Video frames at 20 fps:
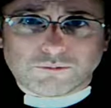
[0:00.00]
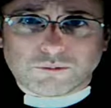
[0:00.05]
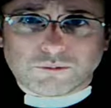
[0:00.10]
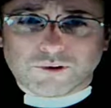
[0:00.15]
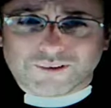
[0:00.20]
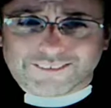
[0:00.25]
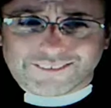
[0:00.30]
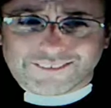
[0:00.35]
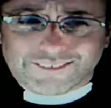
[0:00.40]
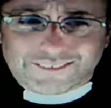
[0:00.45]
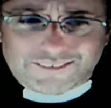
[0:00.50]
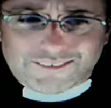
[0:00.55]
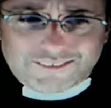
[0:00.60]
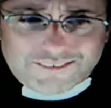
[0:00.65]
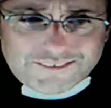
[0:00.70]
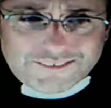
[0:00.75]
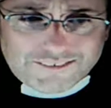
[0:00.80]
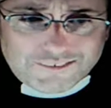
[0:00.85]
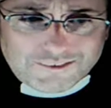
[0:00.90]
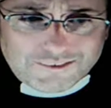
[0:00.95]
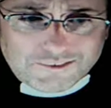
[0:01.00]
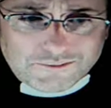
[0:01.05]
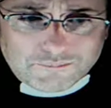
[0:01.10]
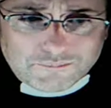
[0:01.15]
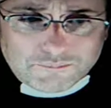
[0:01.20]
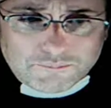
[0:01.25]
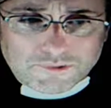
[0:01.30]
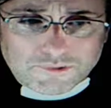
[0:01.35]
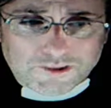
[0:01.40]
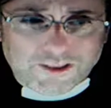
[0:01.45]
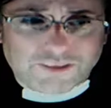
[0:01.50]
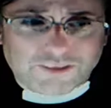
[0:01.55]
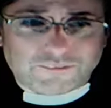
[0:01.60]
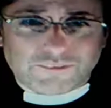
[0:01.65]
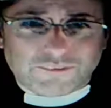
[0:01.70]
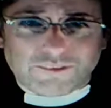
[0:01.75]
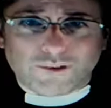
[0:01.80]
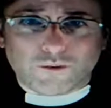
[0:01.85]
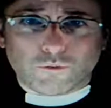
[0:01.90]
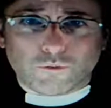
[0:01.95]
one's belief
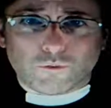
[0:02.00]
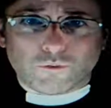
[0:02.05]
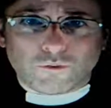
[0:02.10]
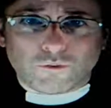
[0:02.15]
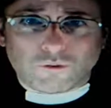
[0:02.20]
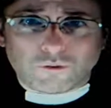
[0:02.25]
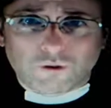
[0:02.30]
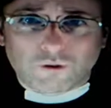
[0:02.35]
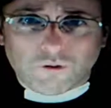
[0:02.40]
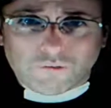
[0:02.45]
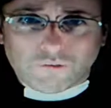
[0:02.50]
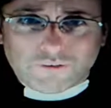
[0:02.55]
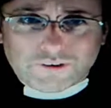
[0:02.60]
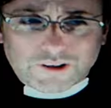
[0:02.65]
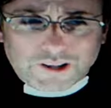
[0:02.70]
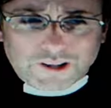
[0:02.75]
in the Lord God,